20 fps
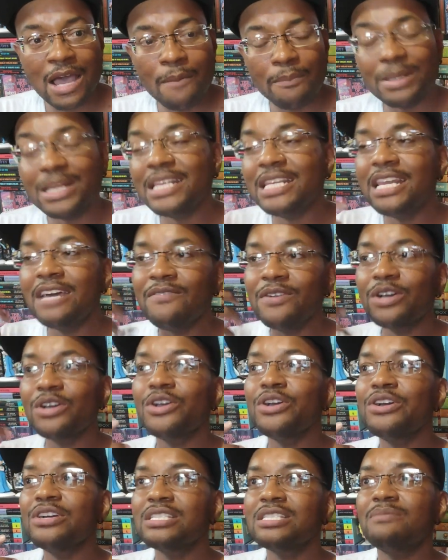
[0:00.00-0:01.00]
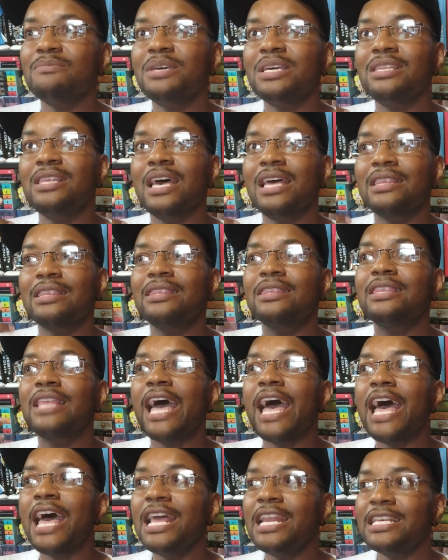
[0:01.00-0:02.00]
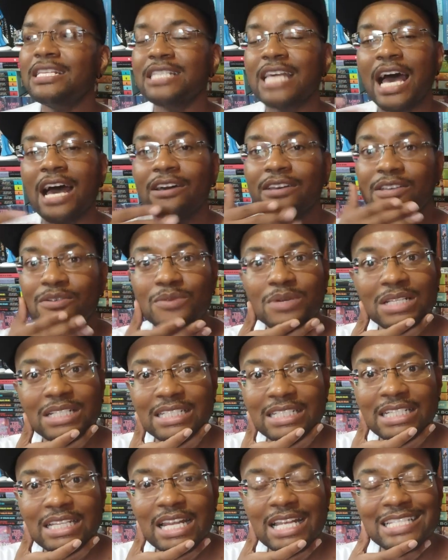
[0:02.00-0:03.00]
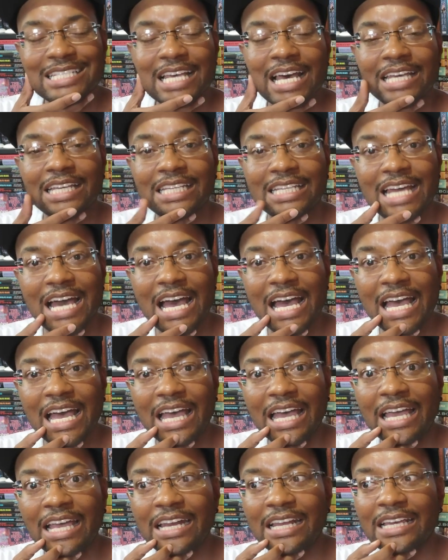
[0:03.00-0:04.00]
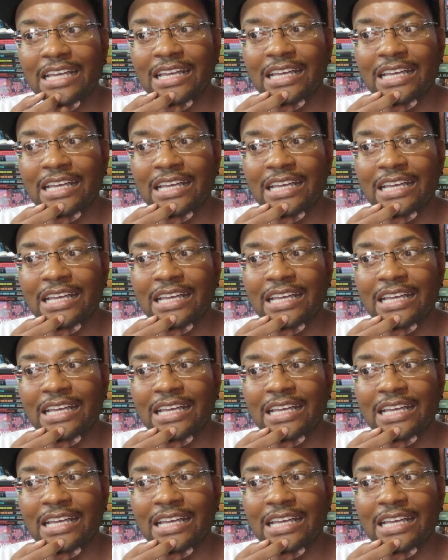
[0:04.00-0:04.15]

But it never occurred to me that that is how he would have that's how he died